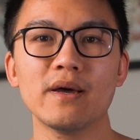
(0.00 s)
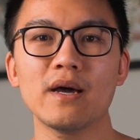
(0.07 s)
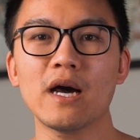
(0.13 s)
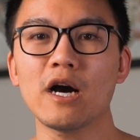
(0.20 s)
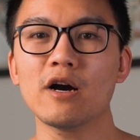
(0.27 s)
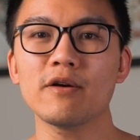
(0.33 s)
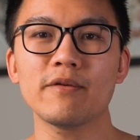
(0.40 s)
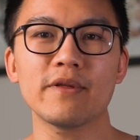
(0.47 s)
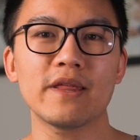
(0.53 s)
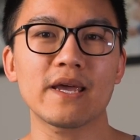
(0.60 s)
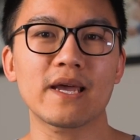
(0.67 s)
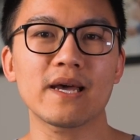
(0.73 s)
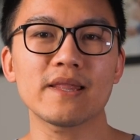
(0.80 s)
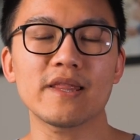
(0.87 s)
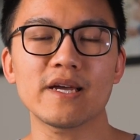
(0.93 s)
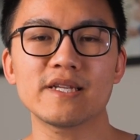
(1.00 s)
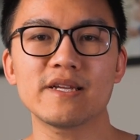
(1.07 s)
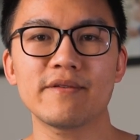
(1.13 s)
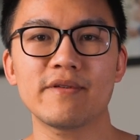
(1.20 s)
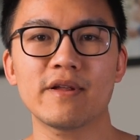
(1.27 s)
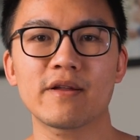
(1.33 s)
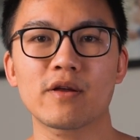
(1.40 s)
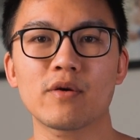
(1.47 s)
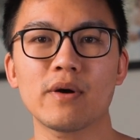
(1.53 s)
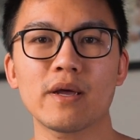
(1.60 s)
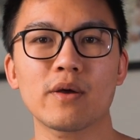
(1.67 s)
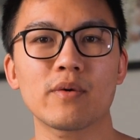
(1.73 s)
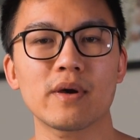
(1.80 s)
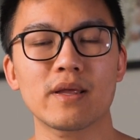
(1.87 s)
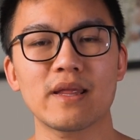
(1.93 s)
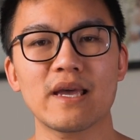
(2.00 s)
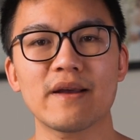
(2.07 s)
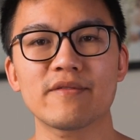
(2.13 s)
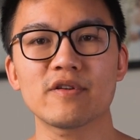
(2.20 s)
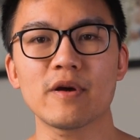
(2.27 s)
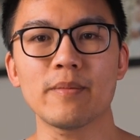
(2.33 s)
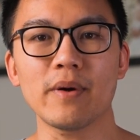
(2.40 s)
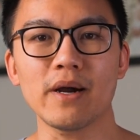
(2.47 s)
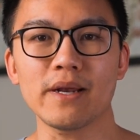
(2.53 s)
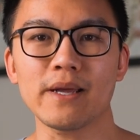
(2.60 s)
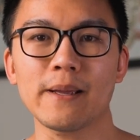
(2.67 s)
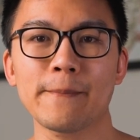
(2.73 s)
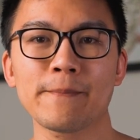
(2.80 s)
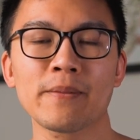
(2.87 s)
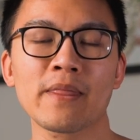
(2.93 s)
However, they cut that dividend quite quickly after I bought it.